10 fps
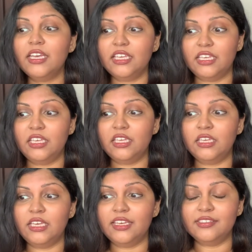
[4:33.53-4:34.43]

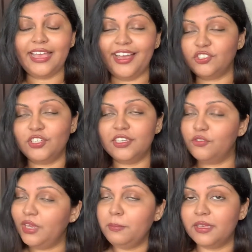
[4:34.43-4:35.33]
he is actually a
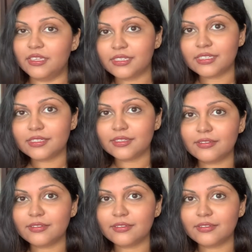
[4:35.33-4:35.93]
rapist.